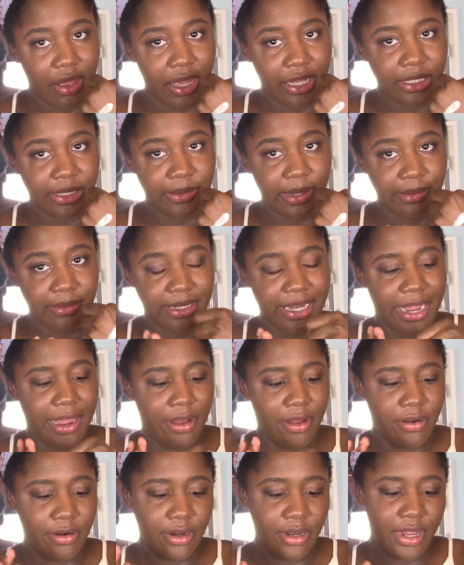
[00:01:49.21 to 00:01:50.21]
I swipe
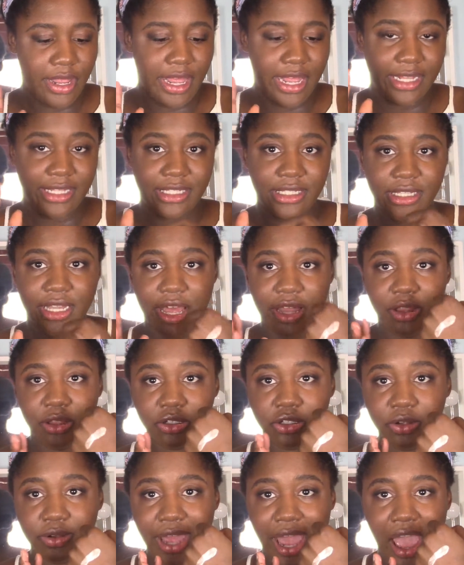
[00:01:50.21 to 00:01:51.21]
down. It
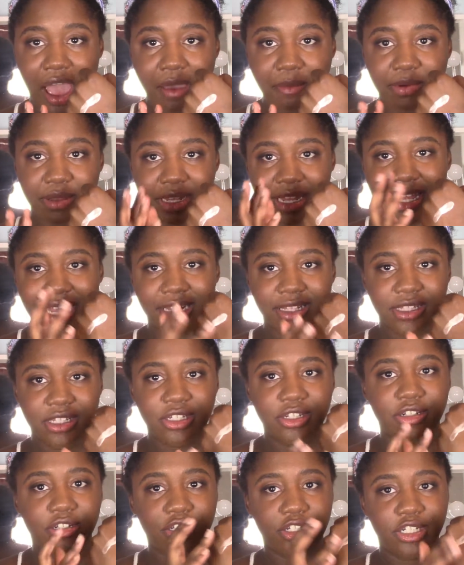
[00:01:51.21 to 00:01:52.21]
looks okay, but
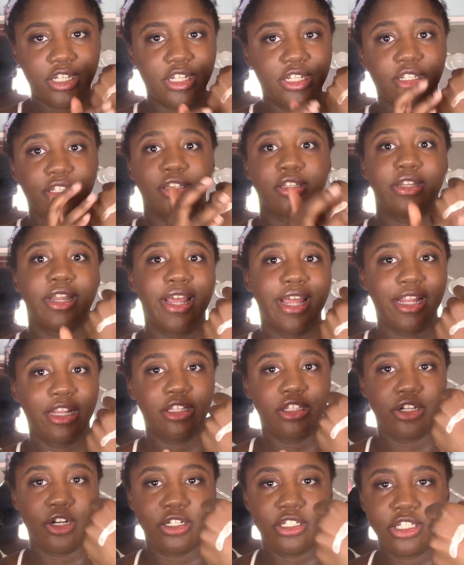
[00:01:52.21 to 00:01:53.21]

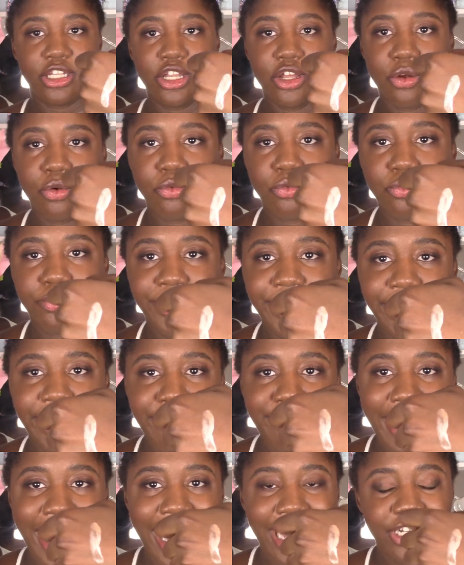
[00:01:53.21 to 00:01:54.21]
it starts to look
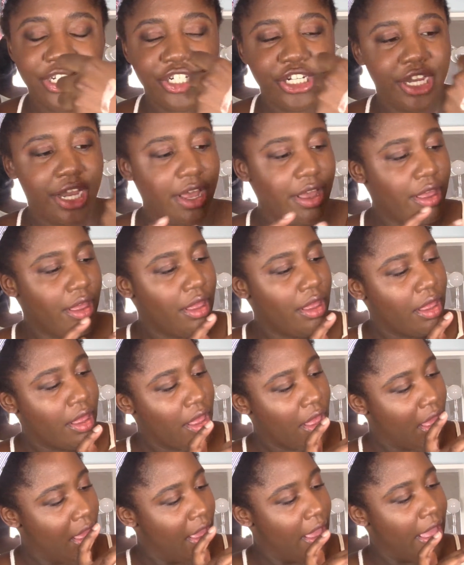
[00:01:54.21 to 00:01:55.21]
really patchy,
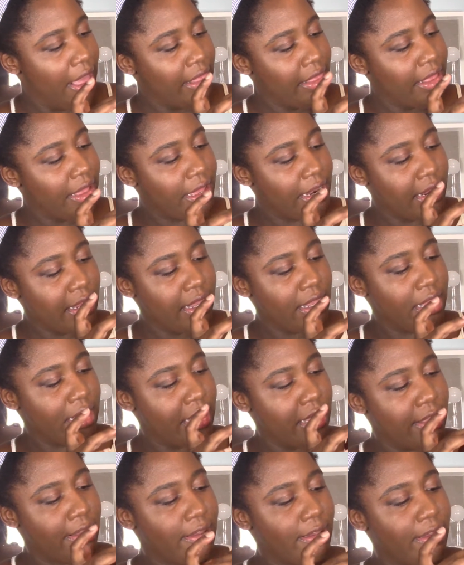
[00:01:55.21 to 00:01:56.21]
and then
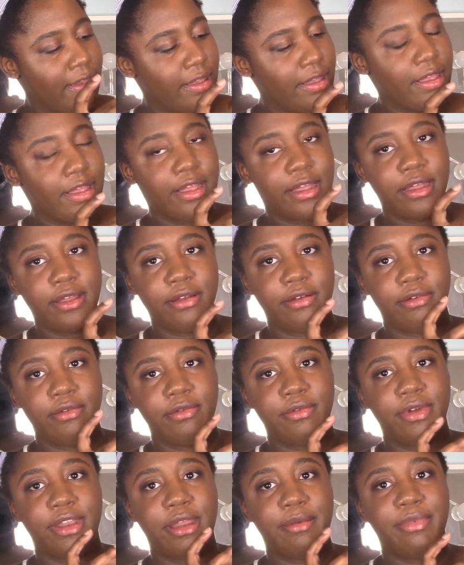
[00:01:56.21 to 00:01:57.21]

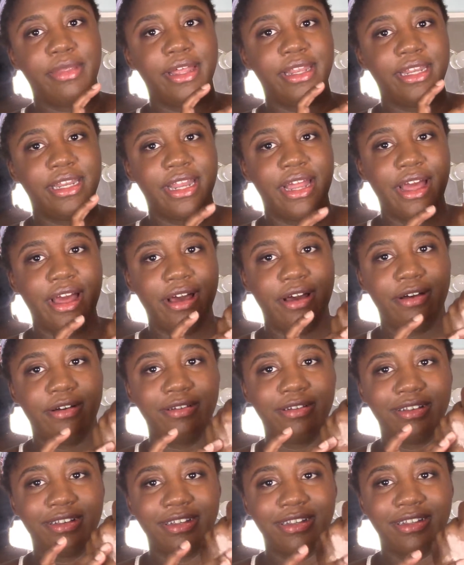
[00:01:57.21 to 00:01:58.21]
when I blend it
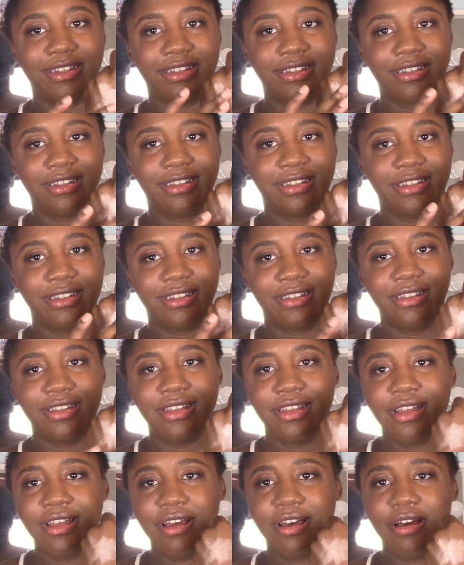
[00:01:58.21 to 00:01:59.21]
out,
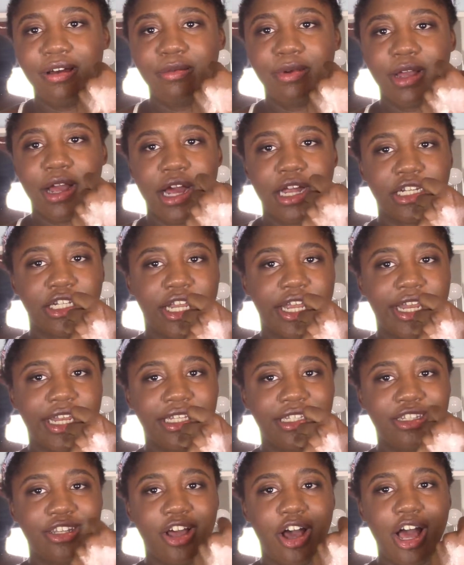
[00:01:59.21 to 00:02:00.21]
oh my gosh, it
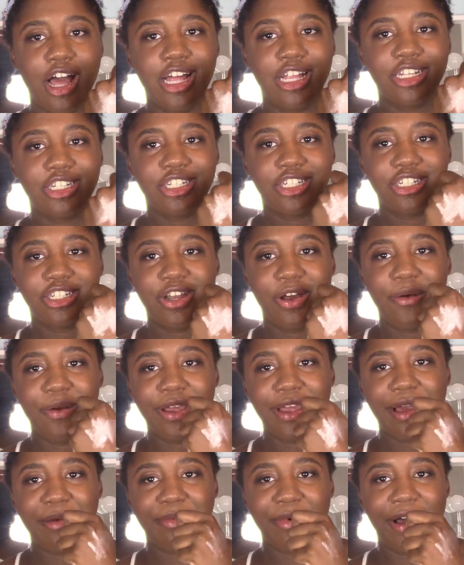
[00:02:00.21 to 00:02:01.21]
is not
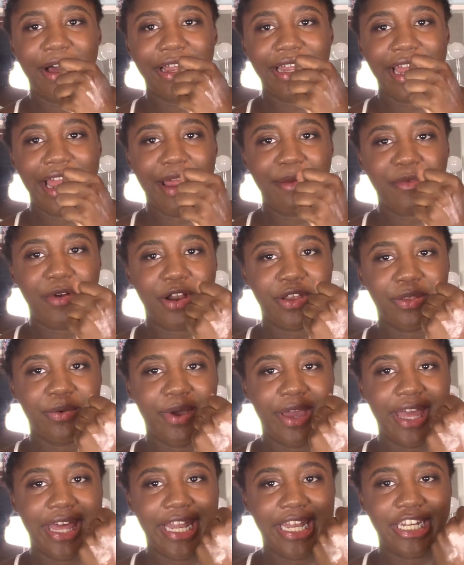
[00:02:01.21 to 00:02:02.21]
showing up on camera the
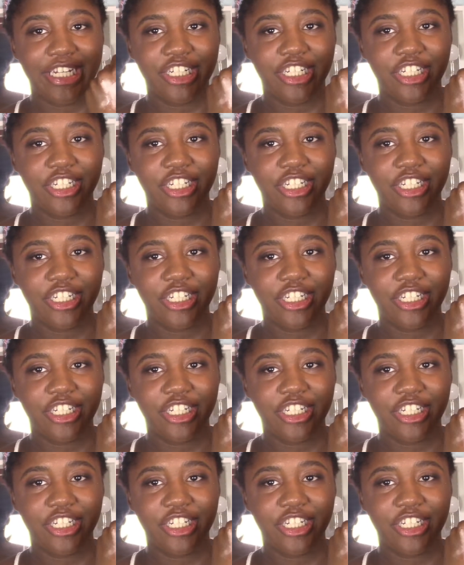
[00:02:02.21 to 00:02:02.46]
way it is